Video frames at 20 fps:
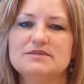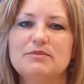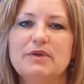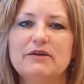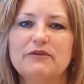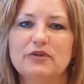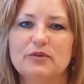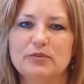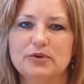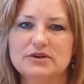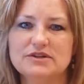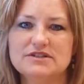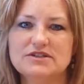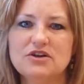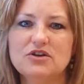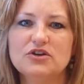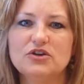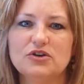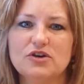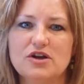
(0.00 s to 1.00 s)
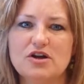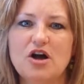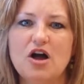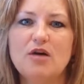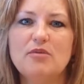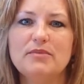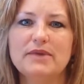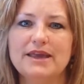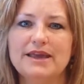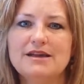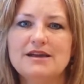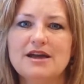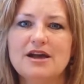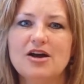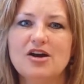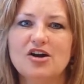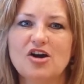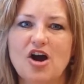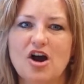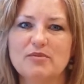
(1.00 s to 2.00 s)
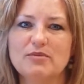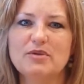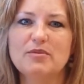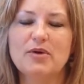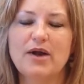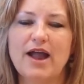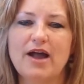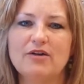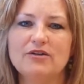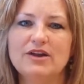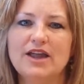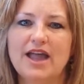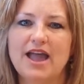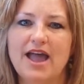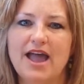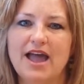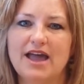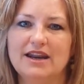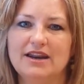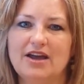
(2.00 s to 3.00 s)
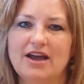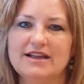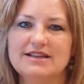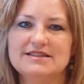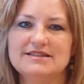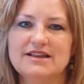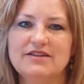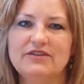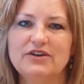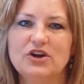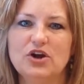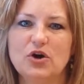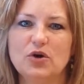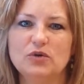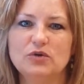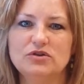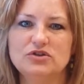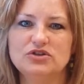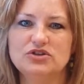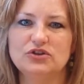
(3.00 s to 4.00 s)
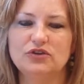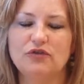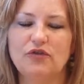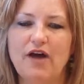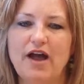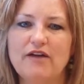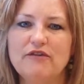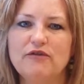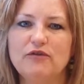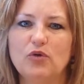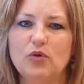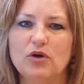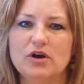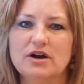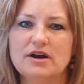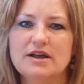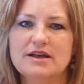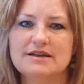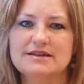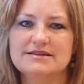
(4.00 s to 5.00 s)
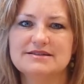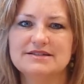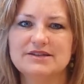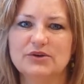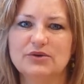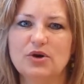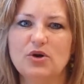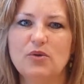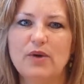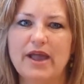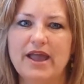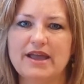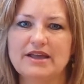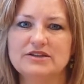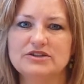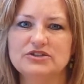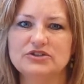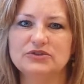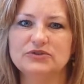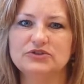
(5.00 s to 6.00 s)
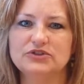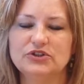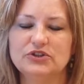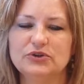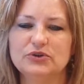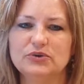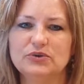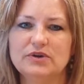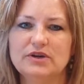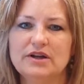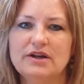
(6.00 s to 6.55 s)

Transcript: But for personal, you can call me, Carma Brown, at 970-254-0822.